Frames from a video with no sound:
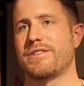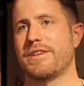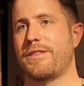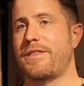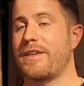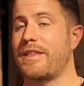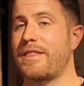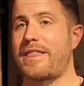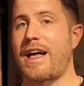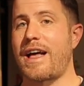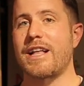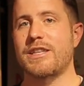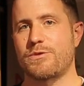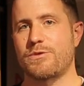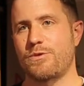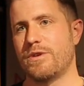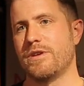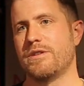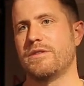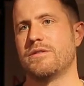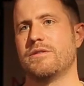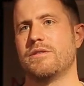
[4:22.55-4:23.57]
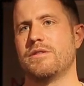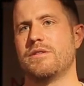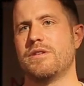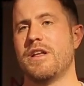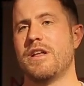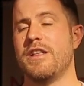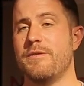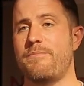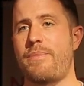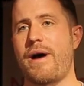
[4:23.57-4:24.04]
I think that's what
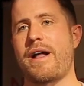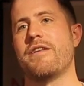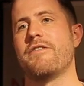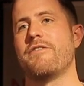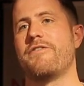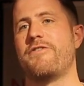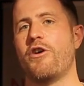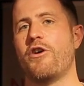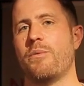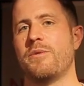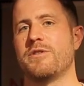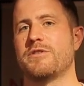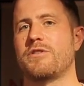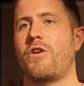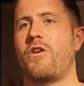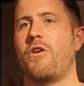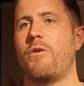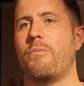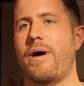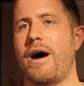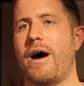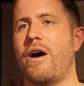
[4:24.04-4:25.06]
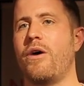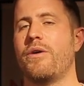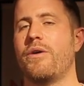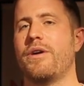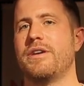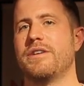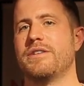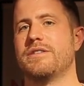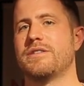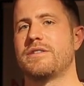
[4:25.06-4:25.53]
independent film is all about,
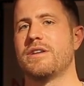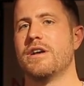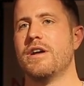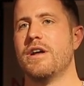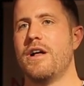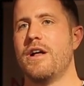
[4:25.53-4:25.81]
is